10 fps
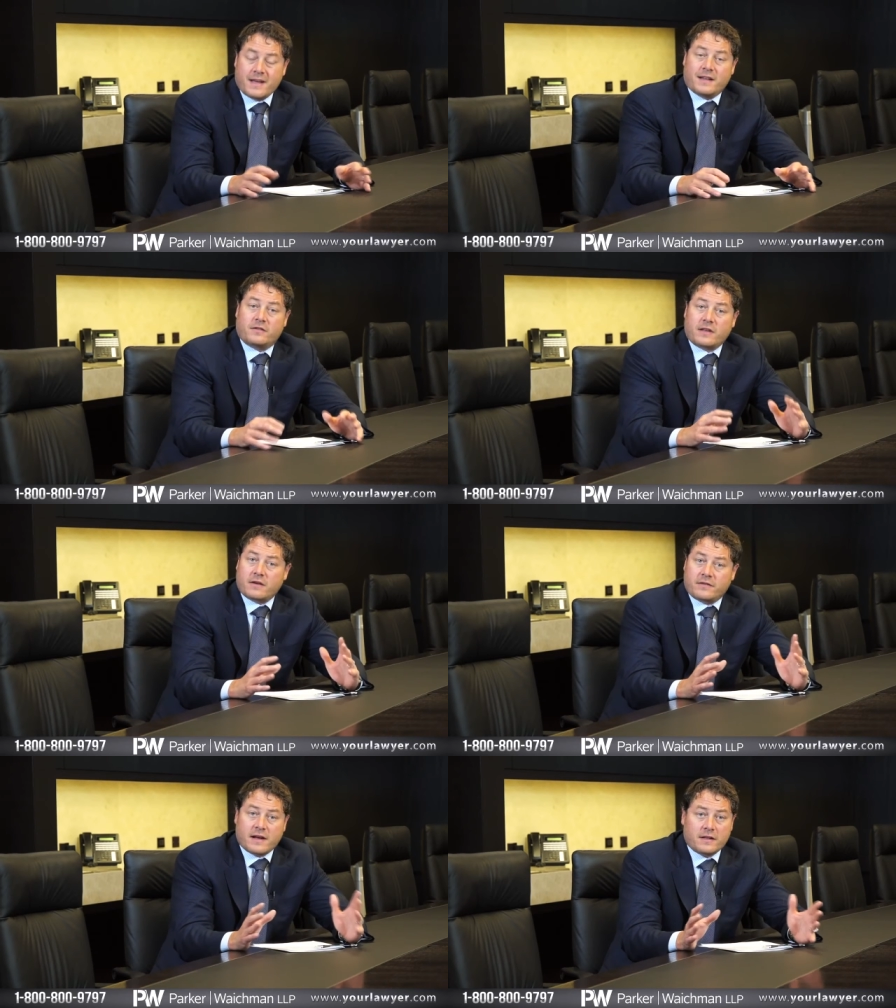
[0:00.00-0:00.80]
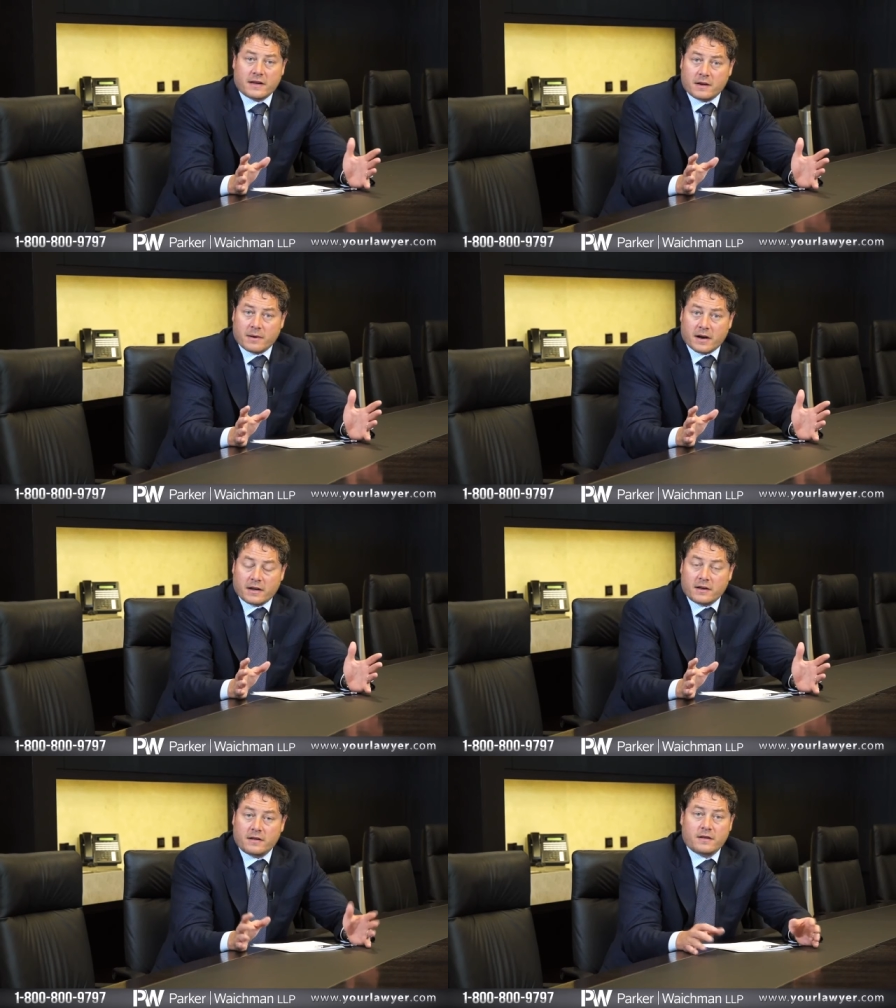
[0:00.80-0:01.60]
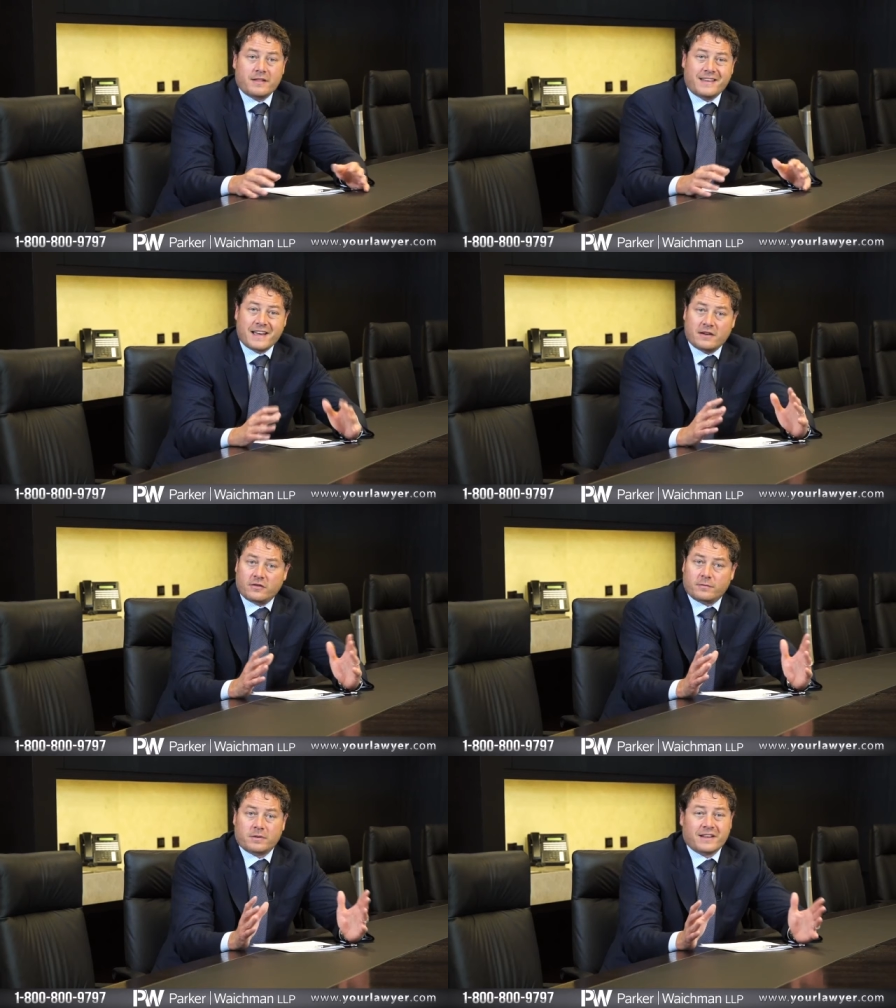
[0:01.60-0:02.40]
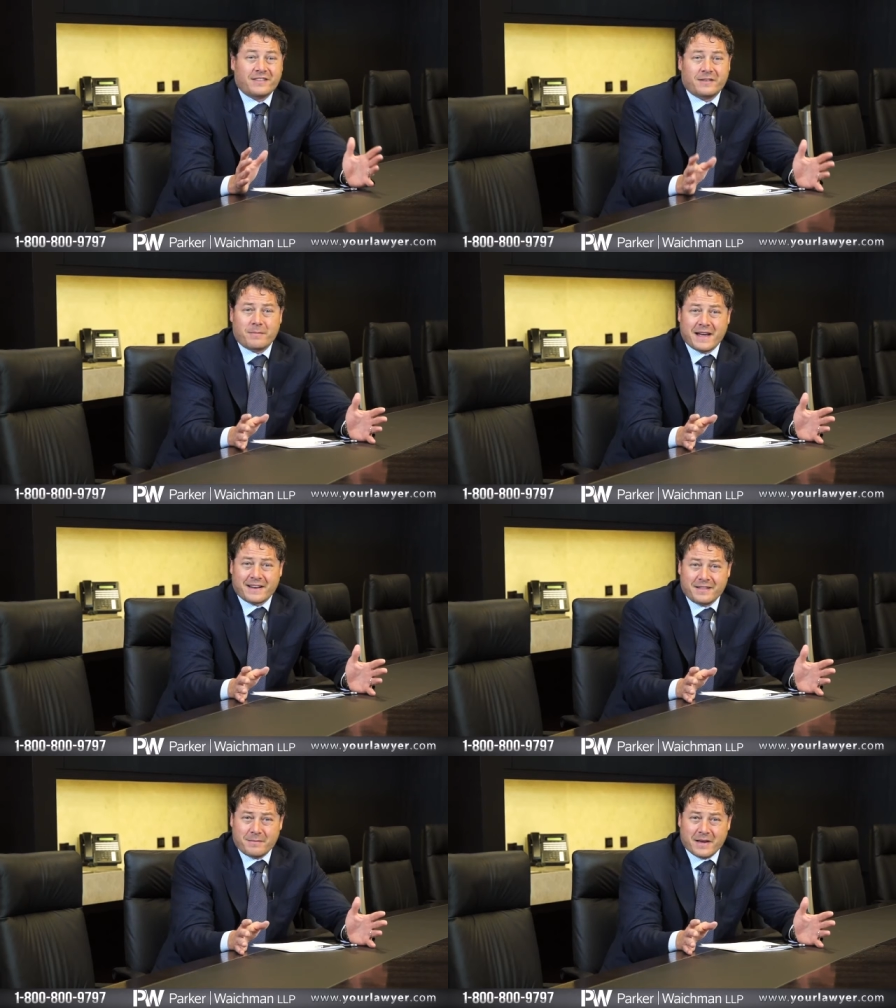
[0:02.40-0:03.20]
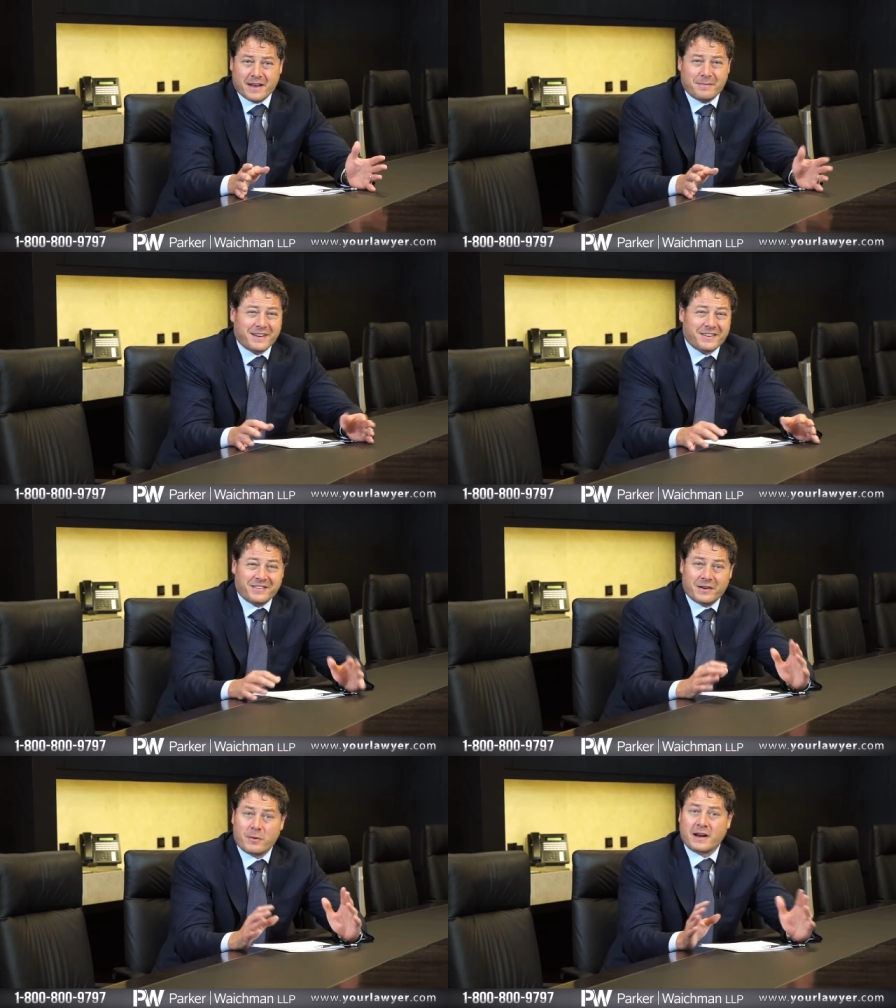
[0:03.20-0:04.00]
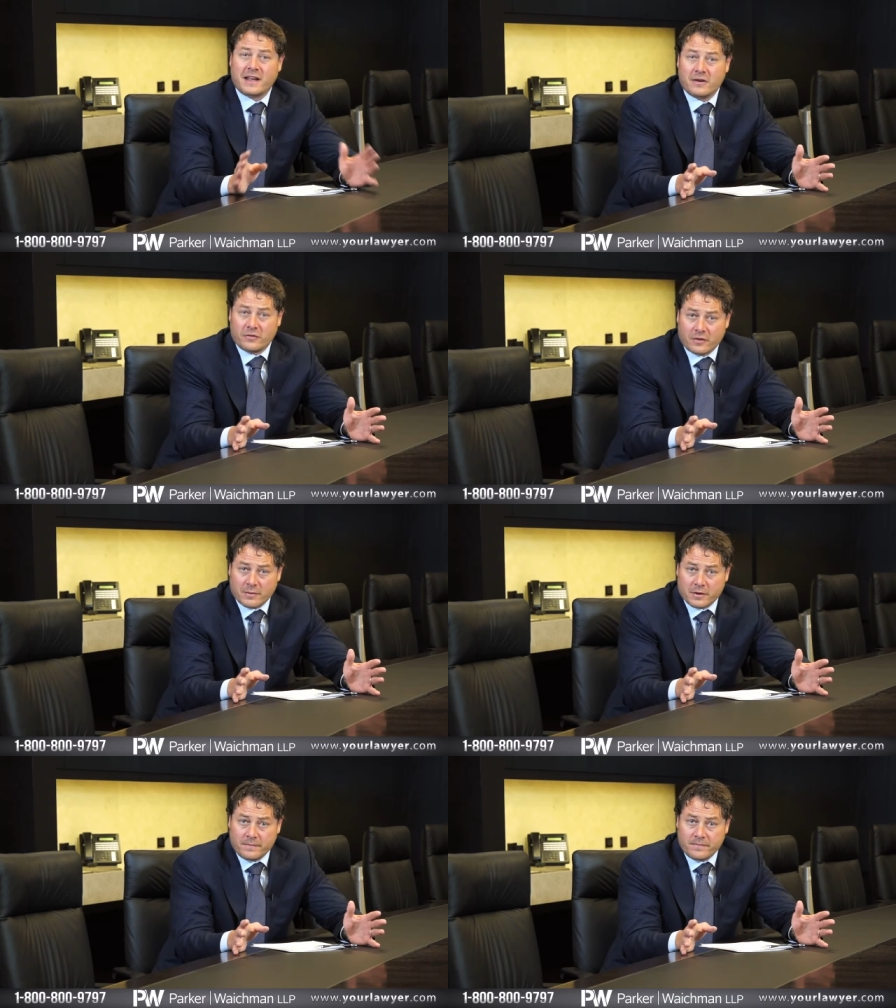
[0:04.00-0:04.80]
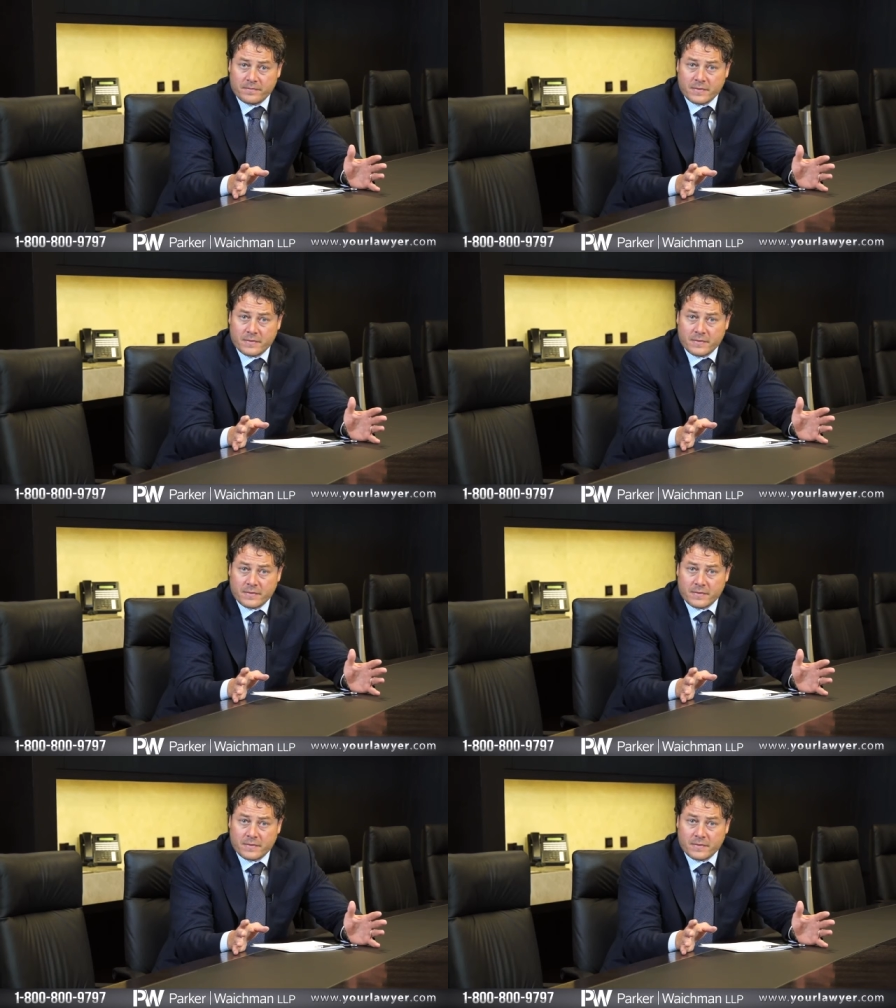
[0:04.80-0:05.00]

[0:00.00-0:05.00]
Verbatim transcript: Instead of telling anybody, the aide just placed him back in the bed because she didn't want to get in trouble